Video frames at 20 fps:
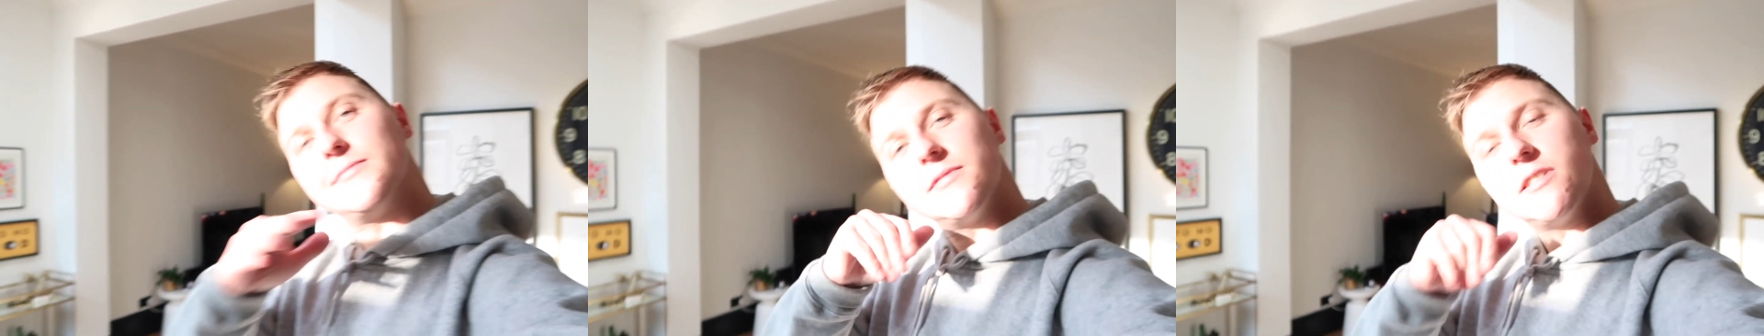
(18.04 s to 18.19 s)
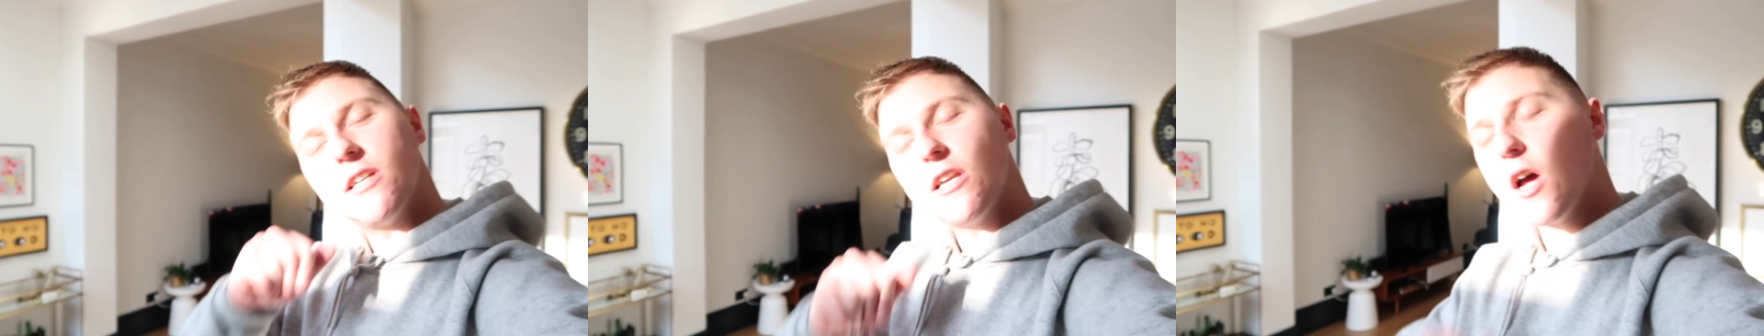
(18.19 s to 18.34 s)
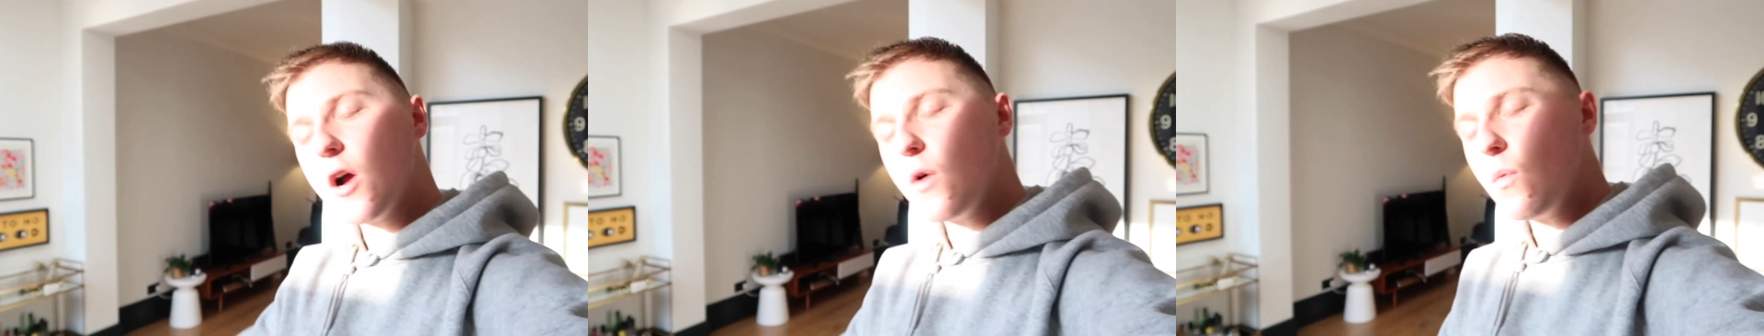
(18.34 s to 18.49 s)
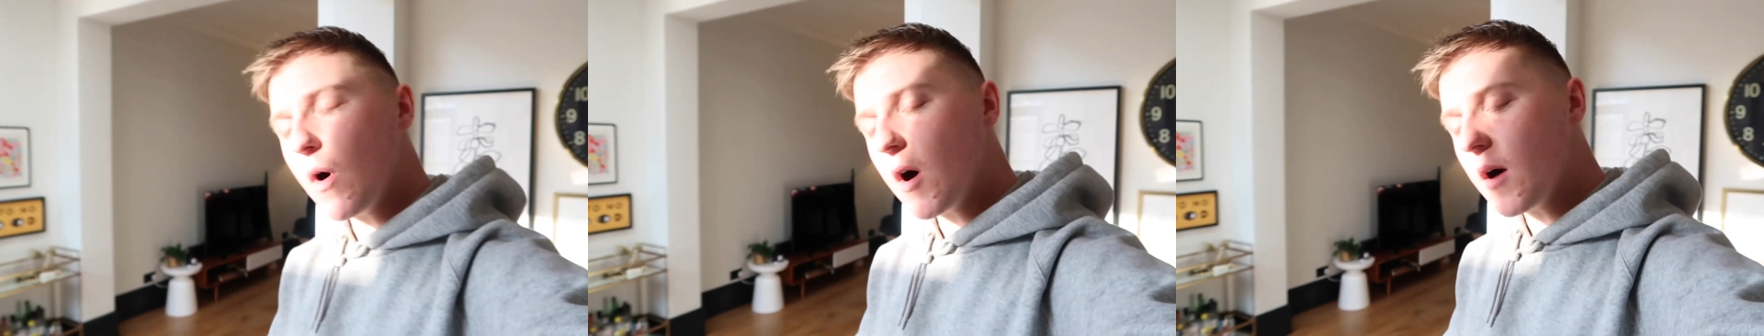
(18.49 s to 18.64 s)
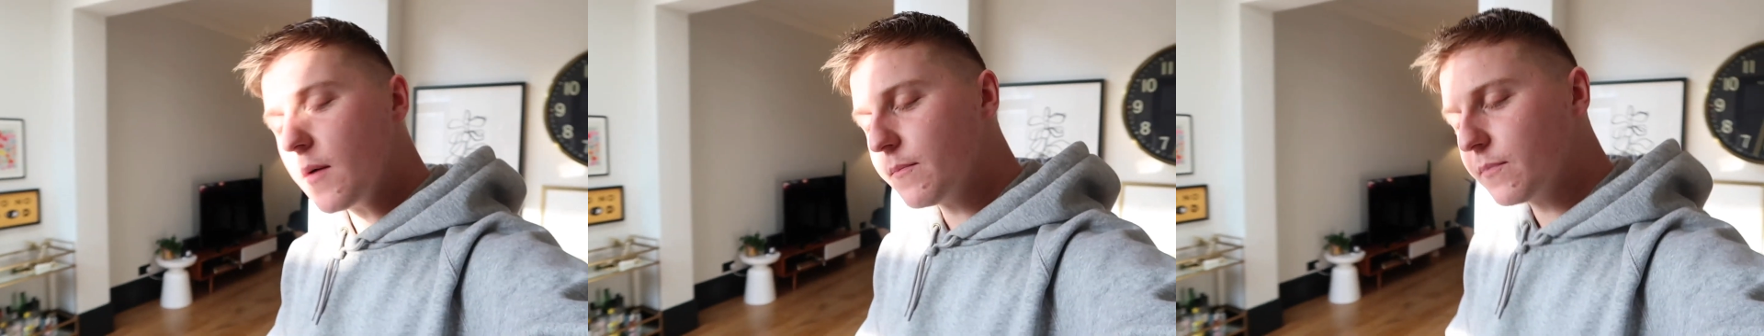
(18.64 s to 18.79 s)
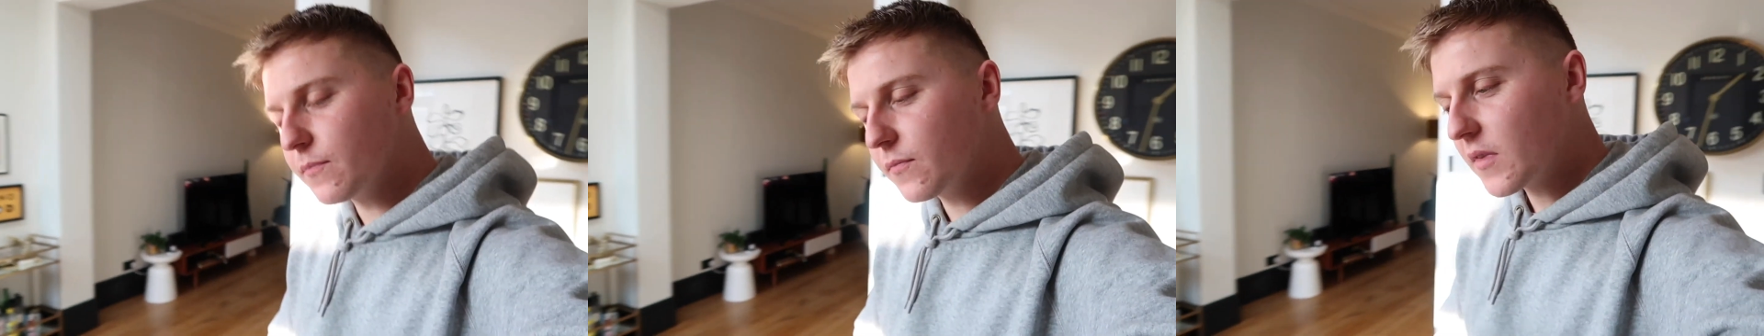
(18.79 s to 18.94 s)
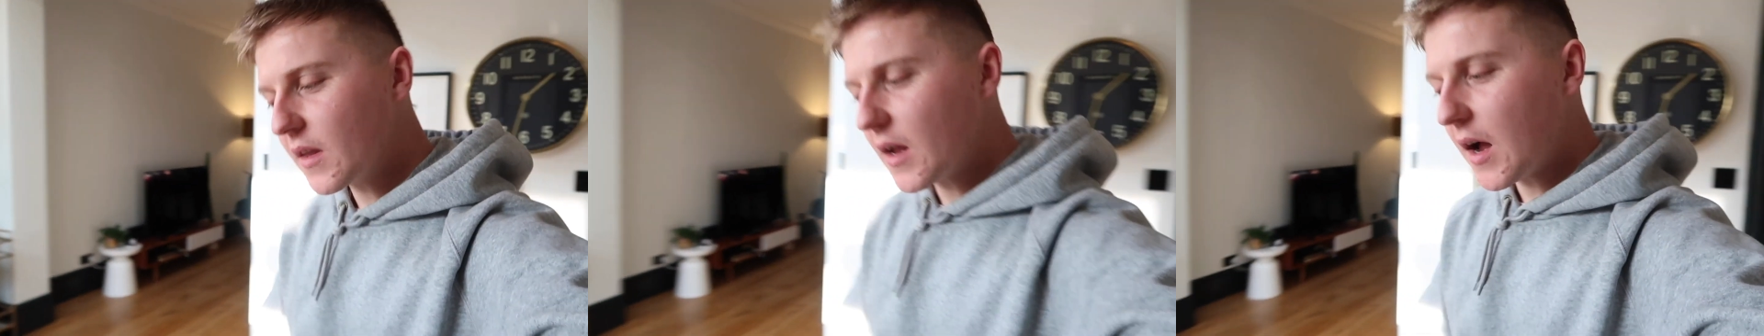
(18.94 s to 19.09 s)
you know
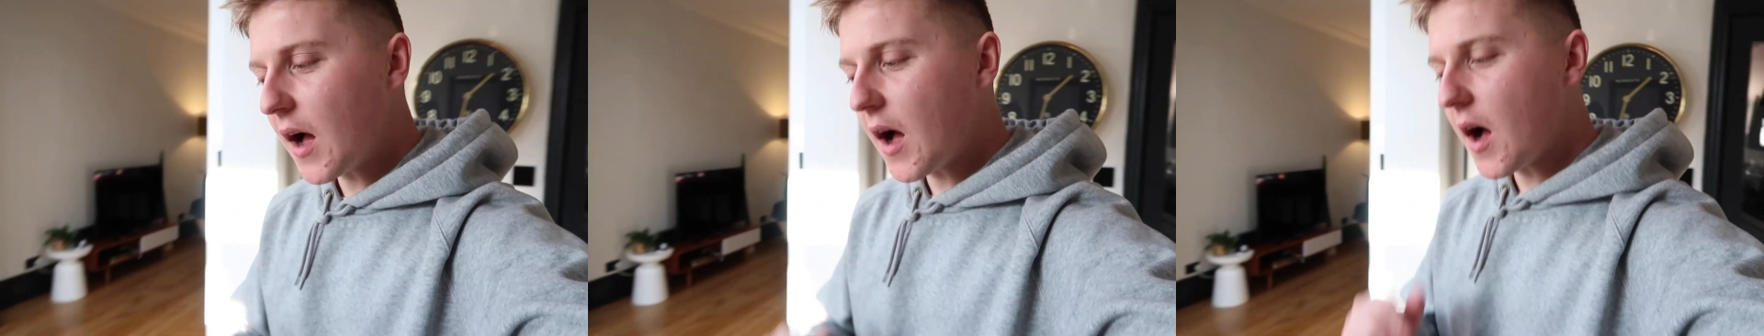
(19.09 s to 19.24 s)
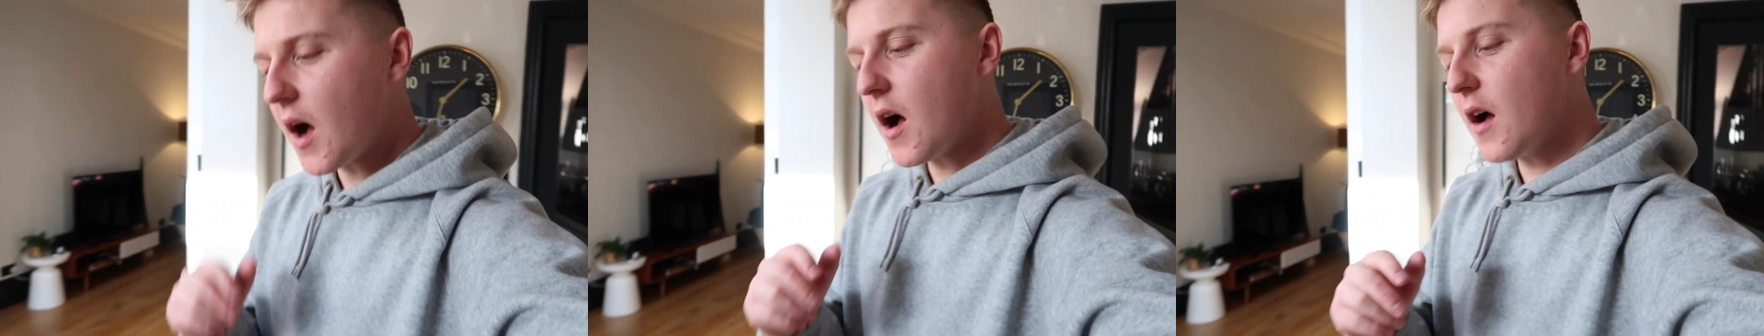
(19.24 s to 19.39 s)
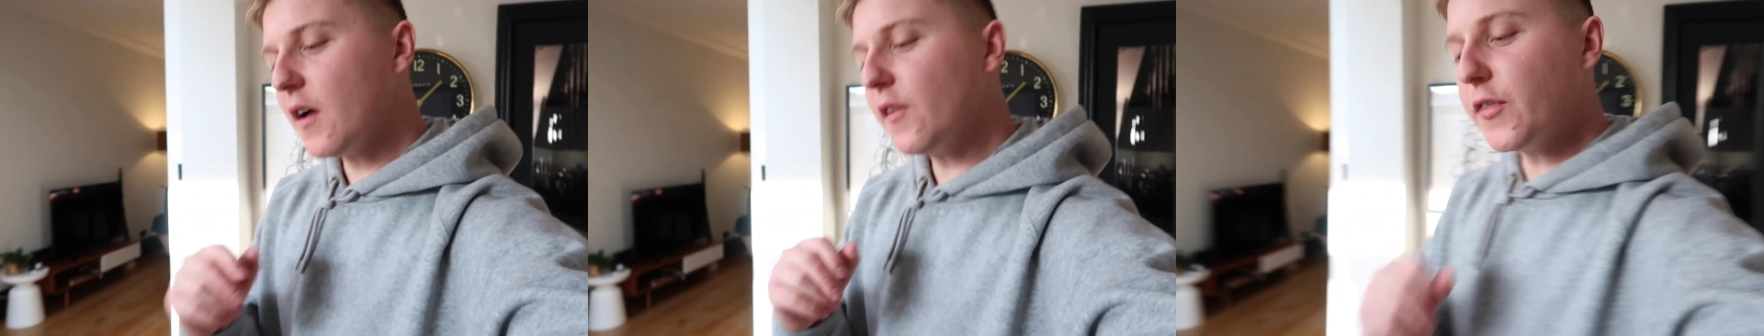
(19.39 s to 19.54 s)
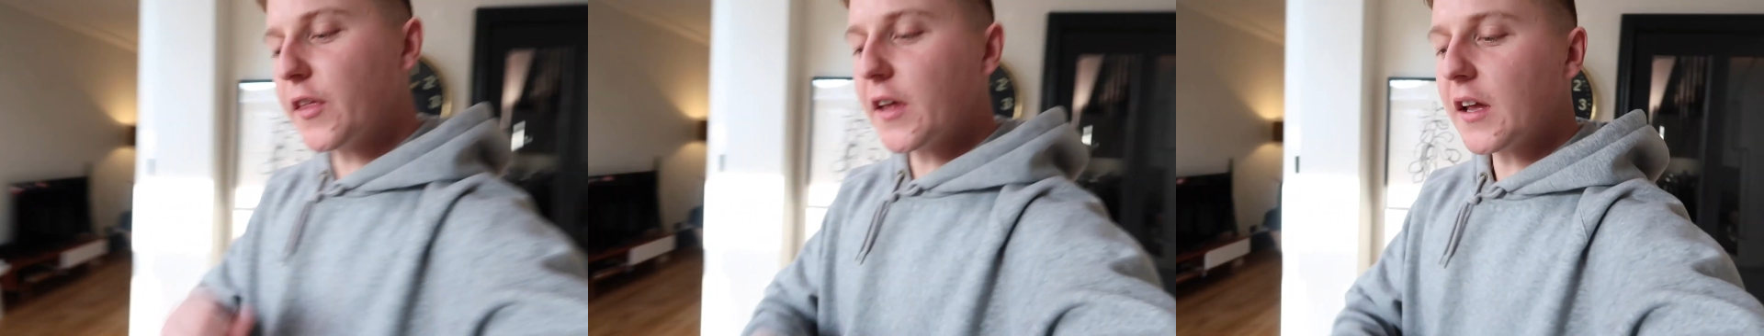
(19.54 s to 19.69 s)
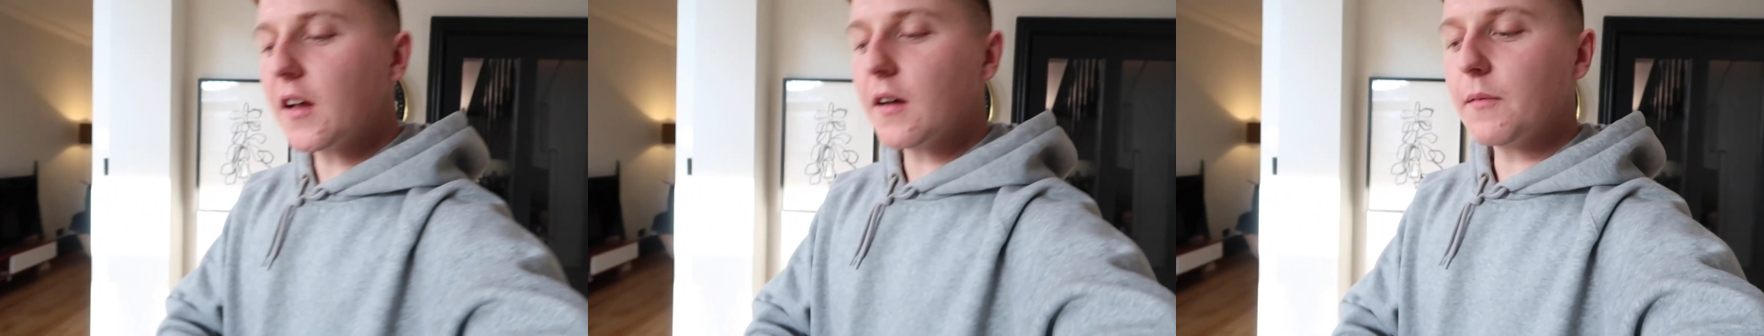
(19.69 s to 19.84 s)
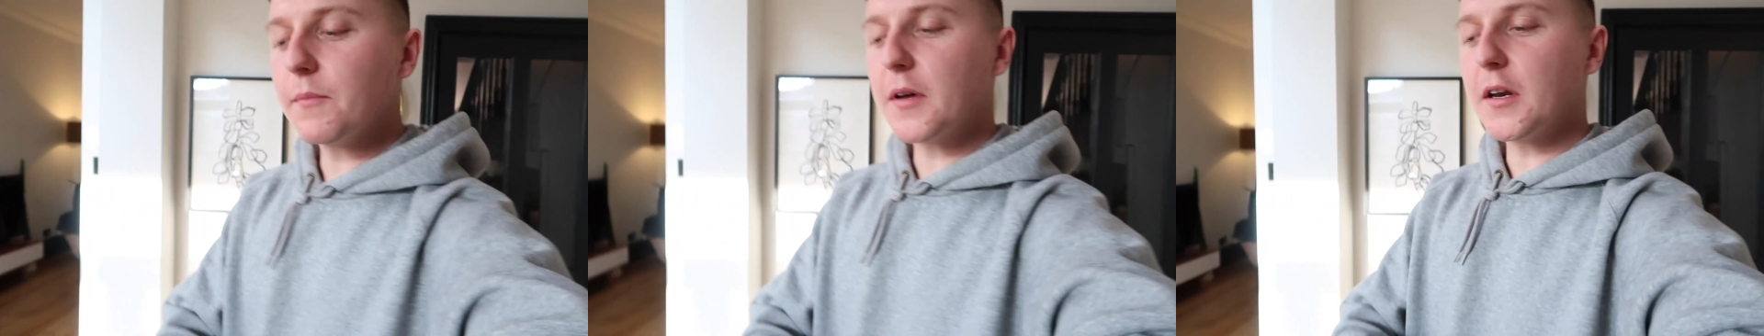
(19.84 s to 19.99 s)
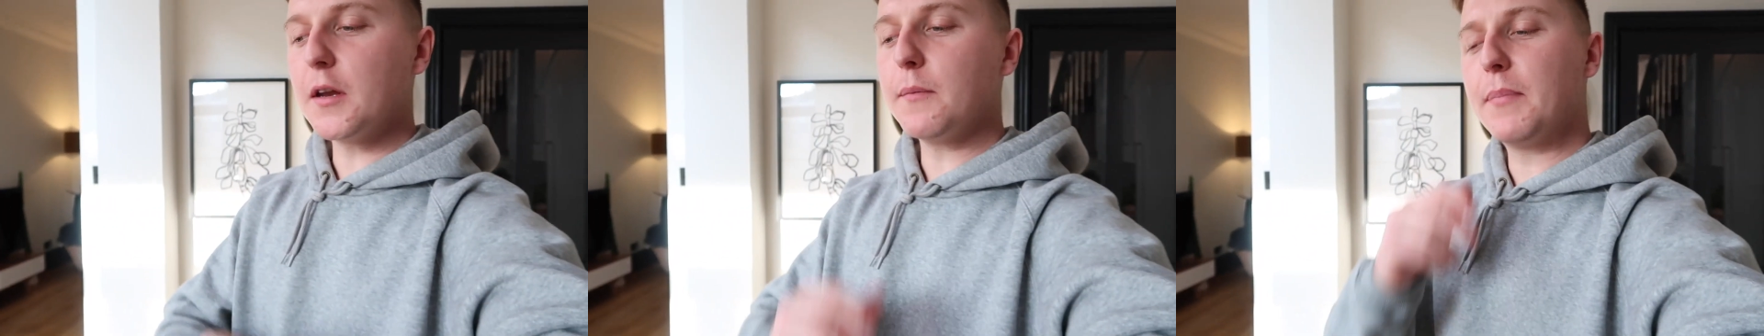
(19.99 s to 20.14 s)
what? I think
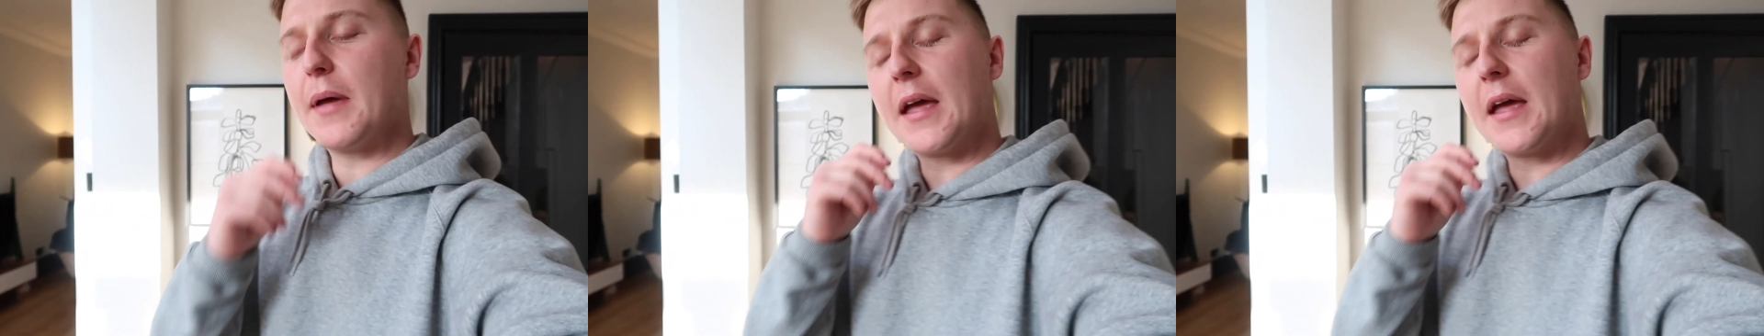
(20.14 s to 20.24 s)
I'm gonna